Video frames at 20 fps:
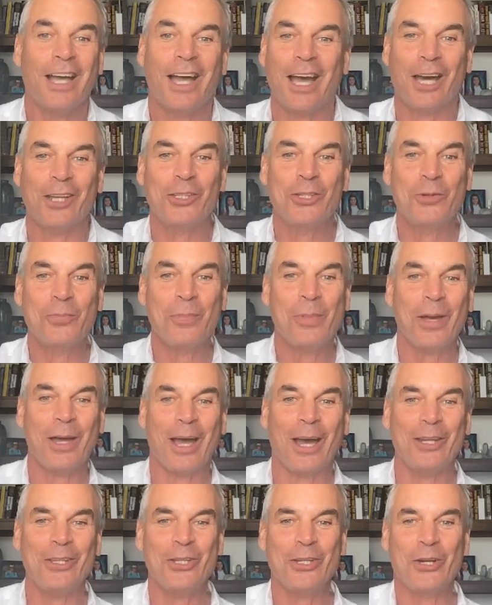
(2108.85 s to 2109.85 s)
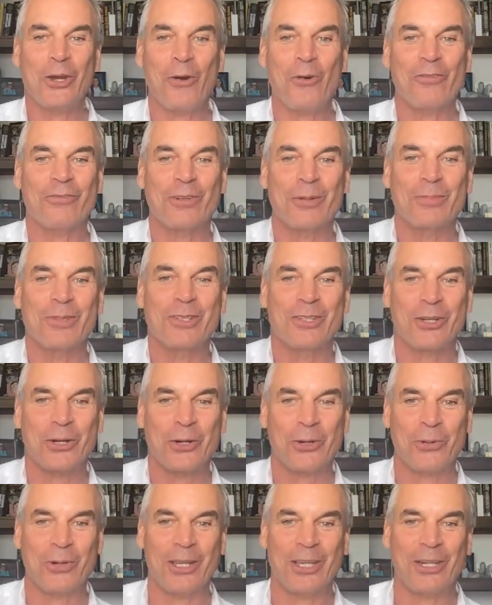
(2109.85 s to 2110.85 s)
How do you how do you go from
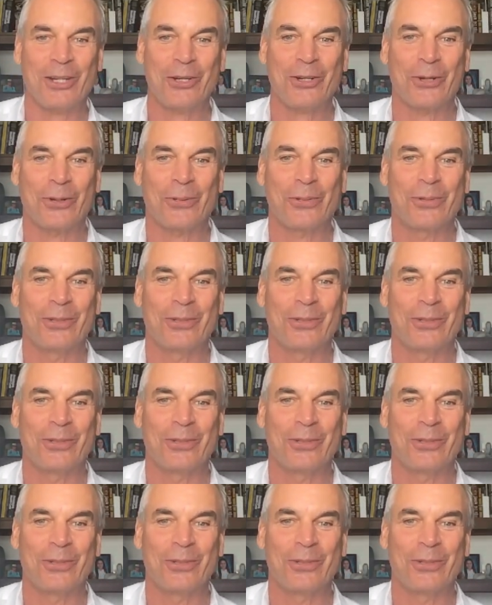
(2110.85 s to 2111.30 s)
zero to hero?